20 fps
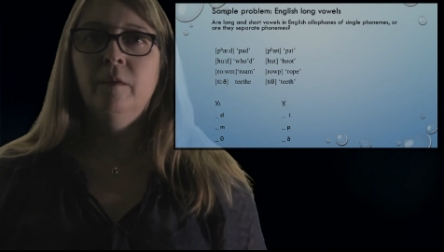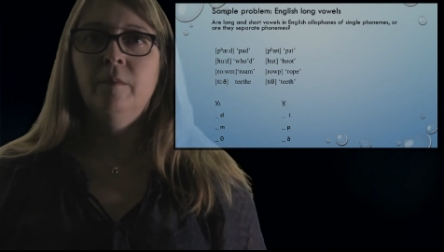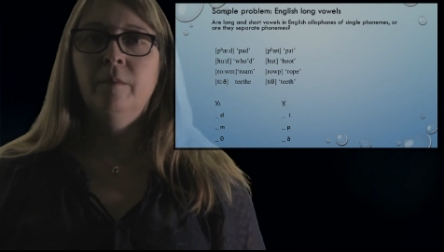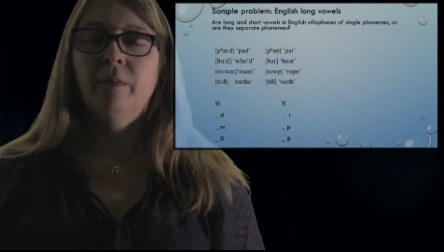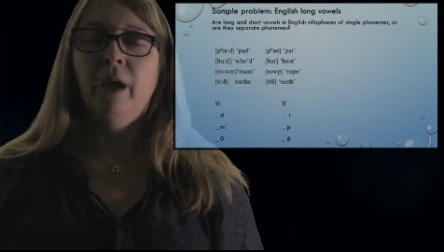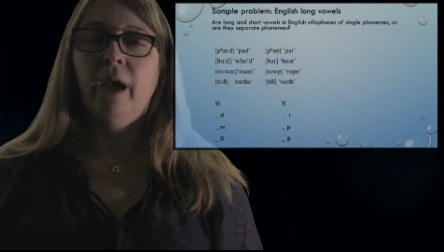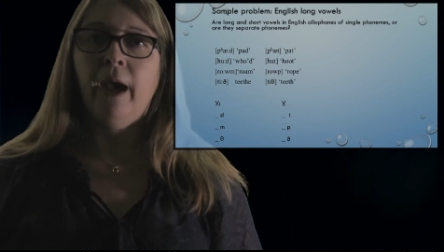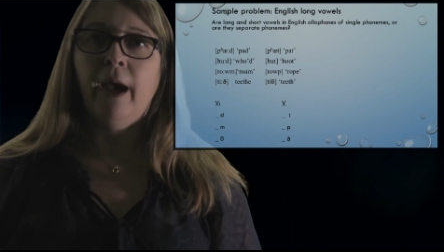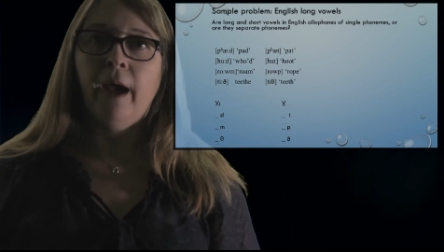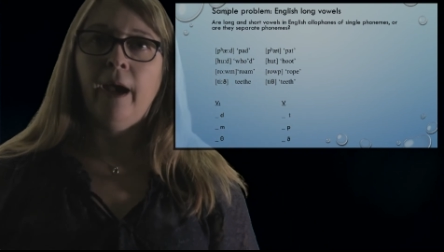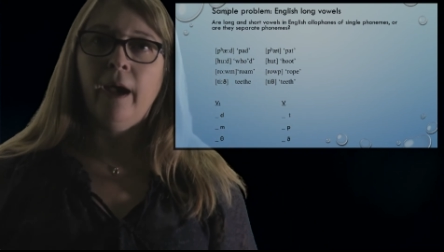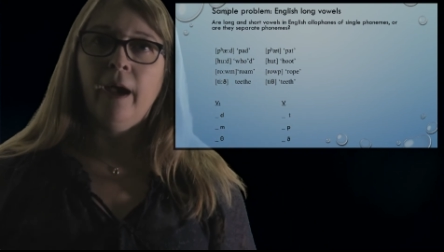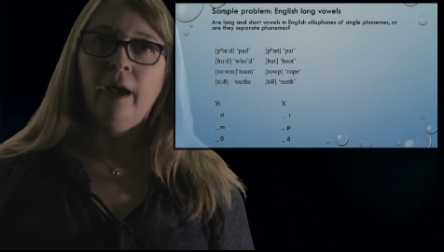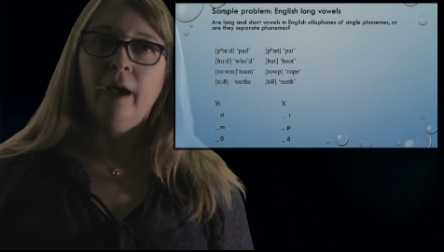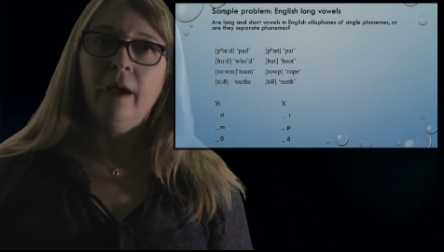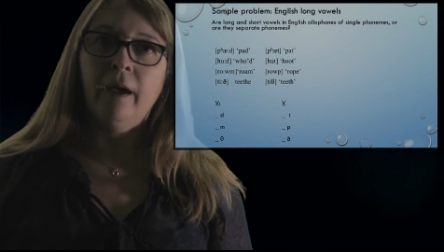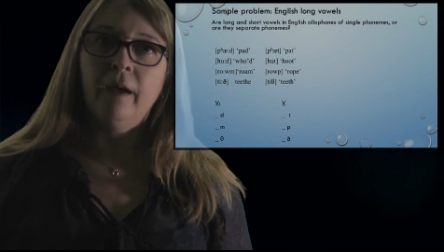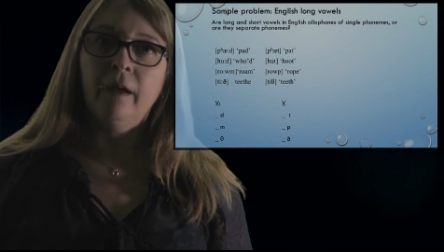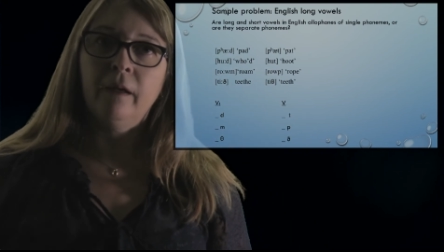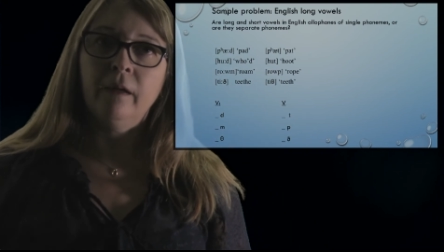
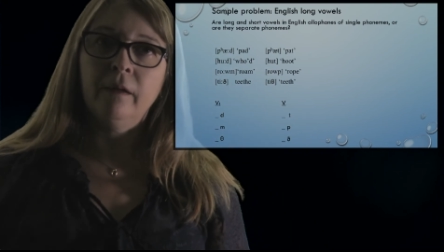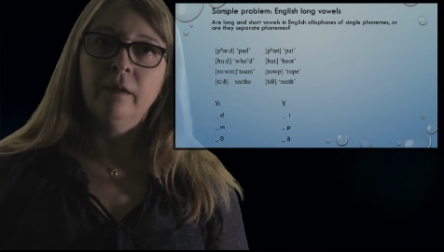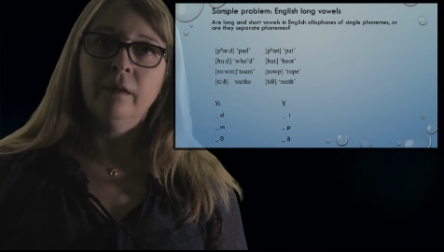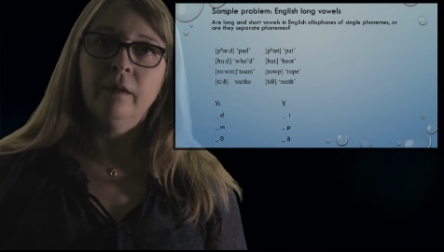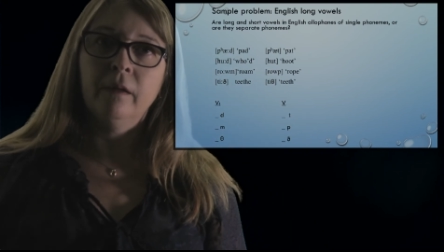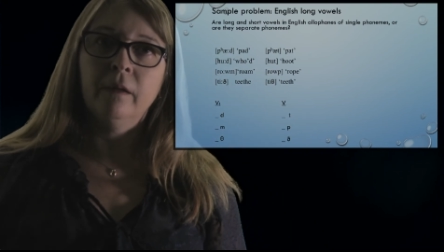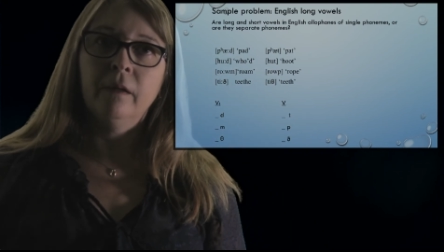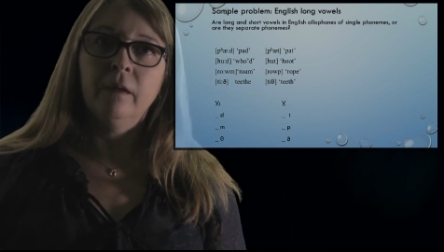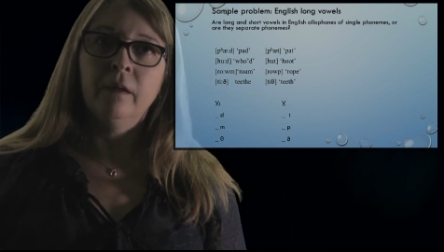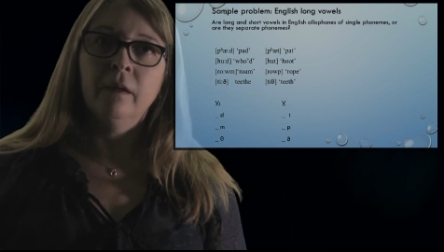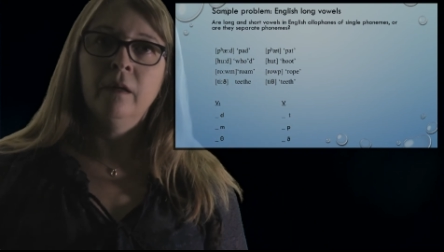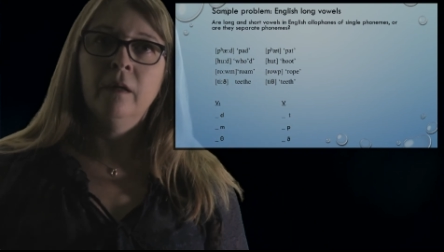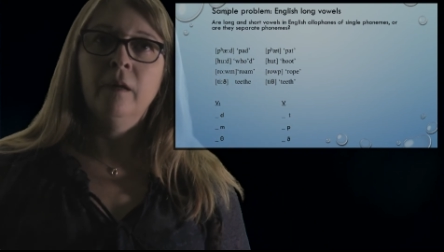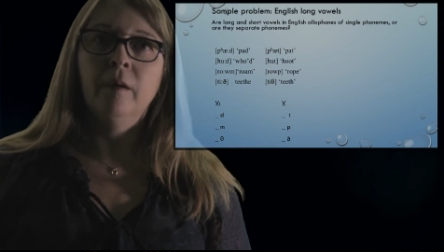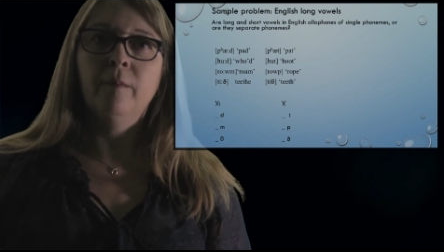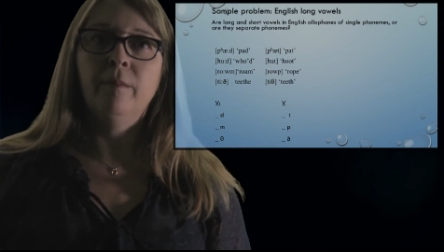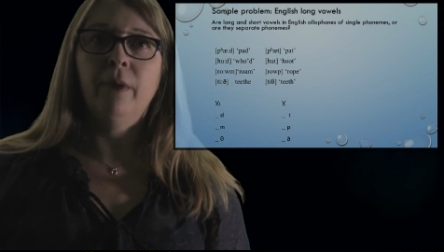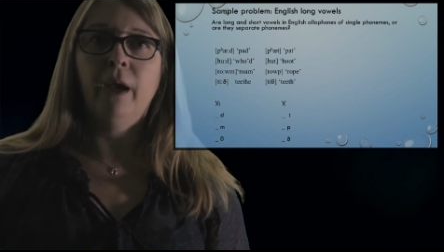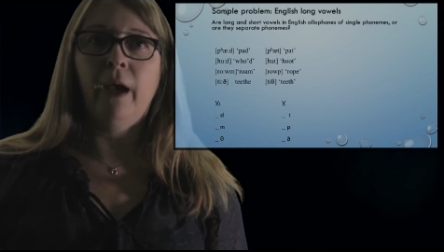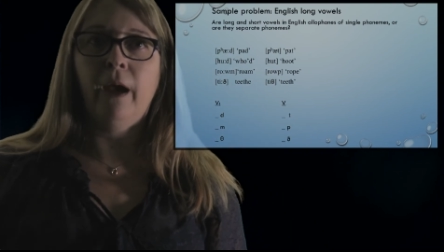Pad,
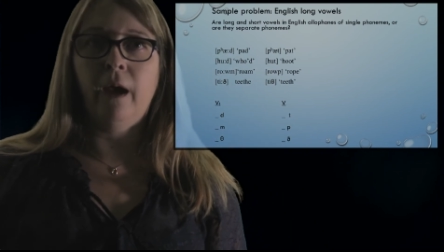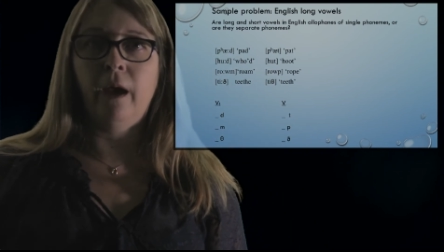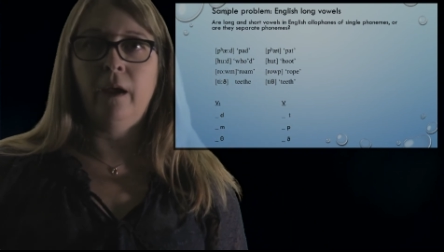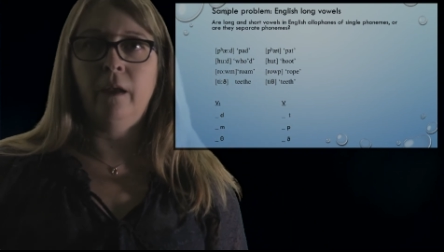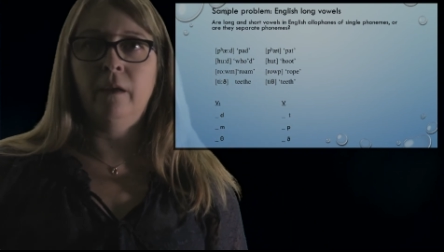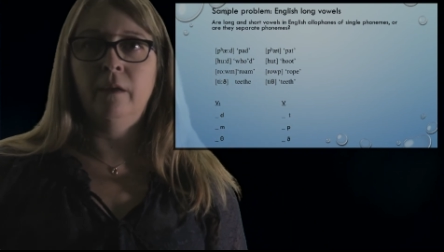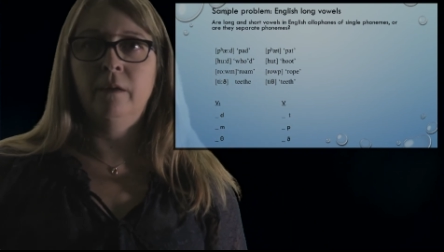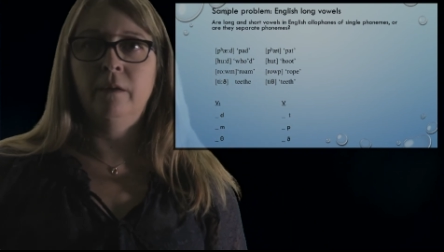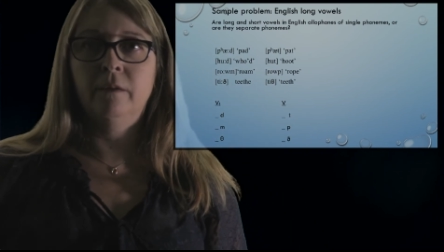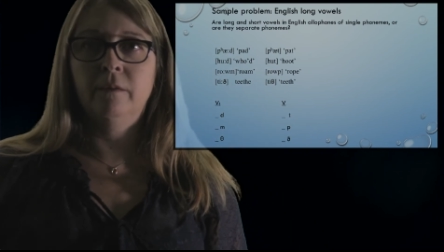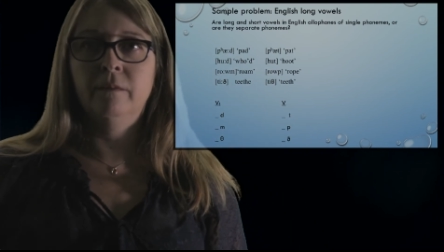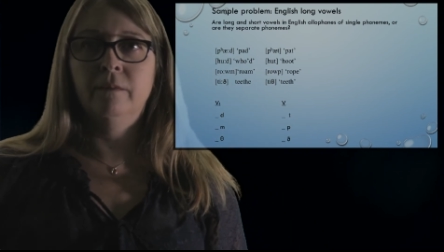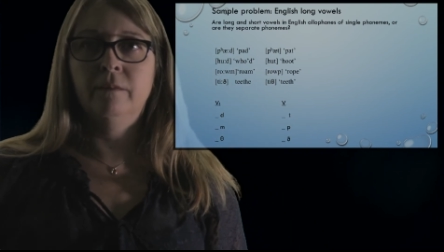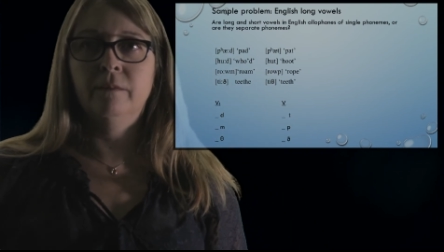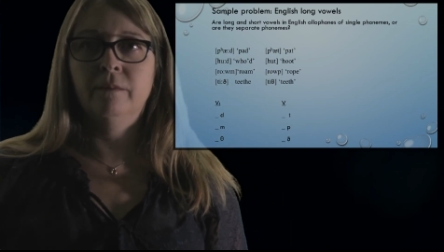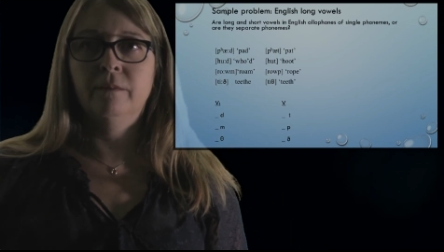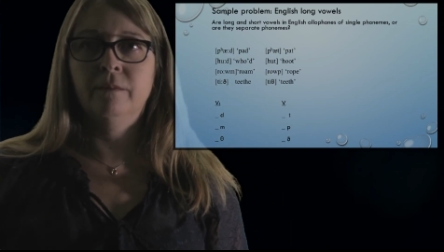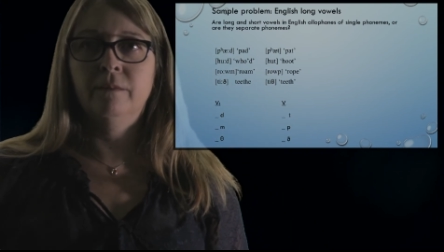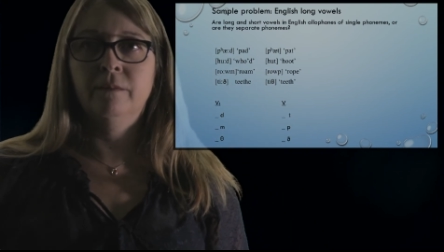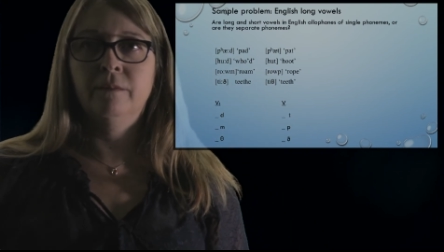pat,
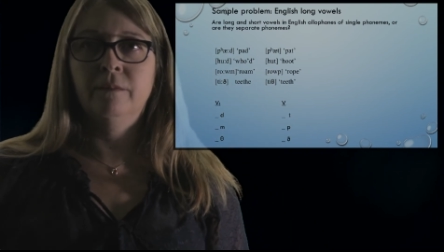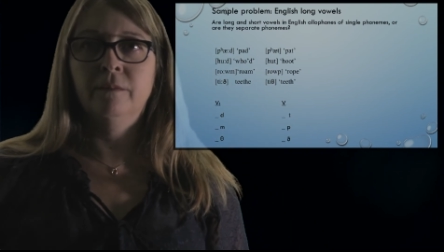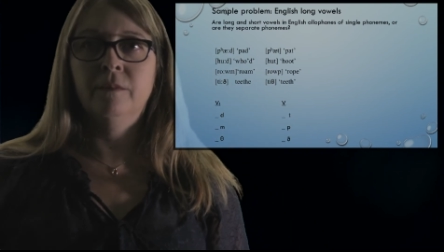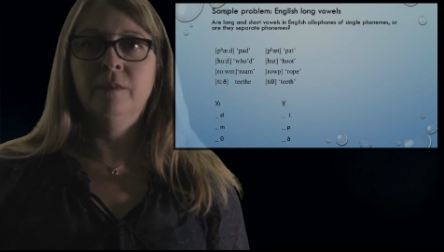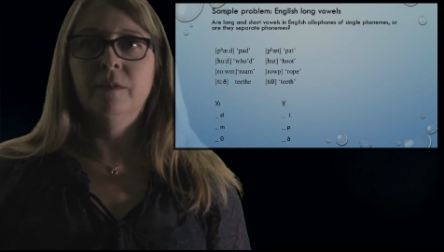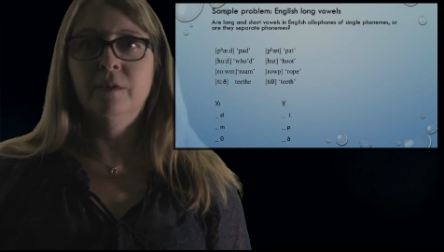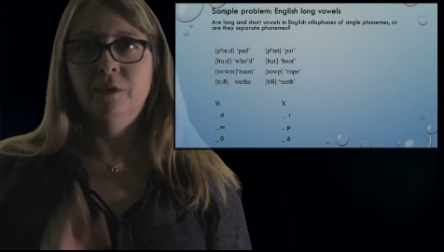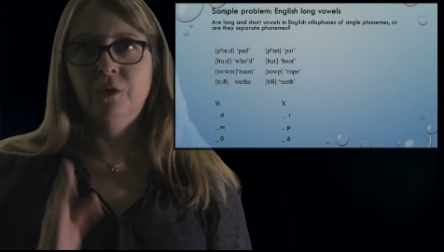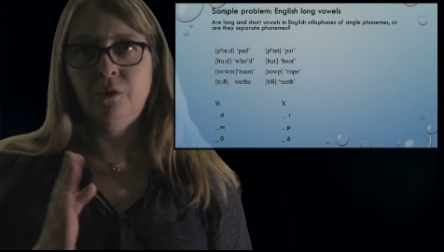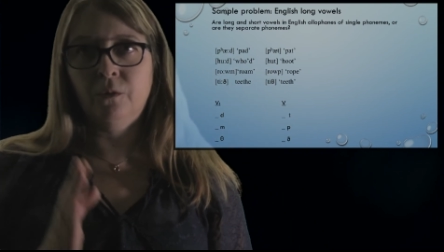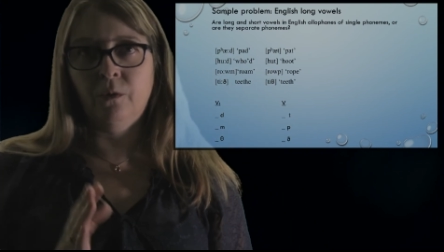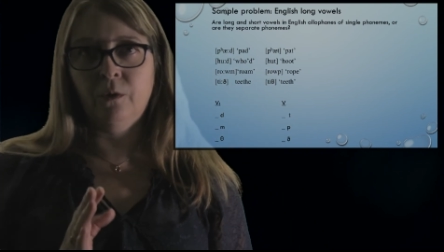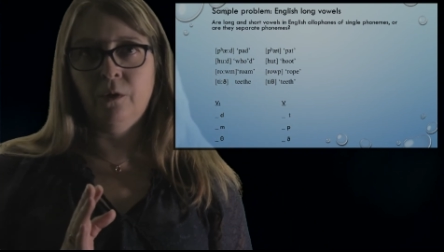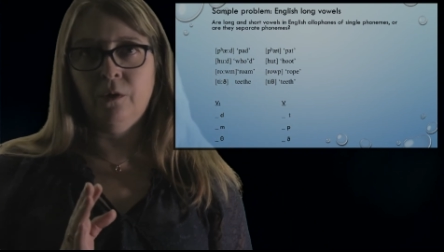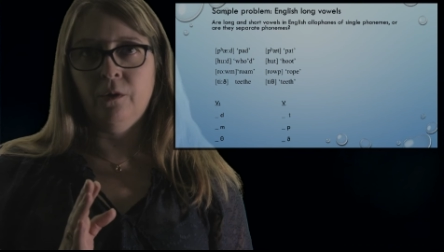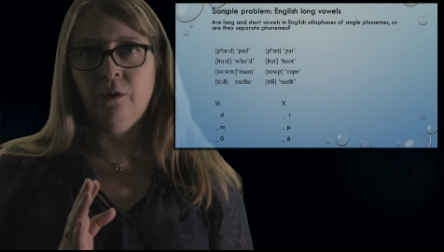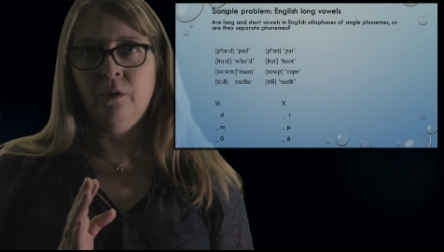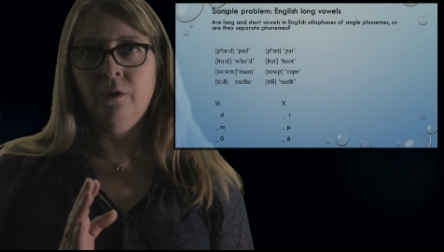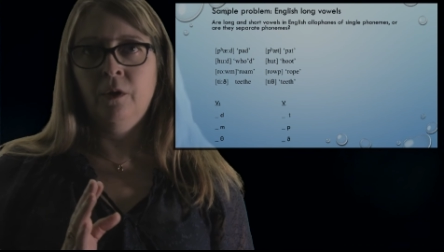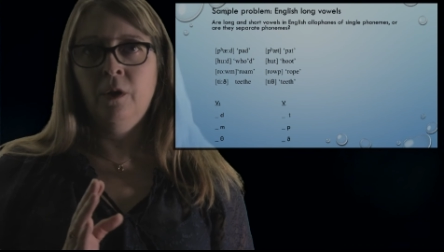
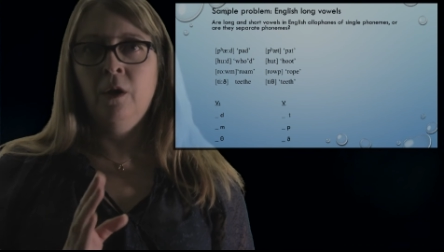shorter.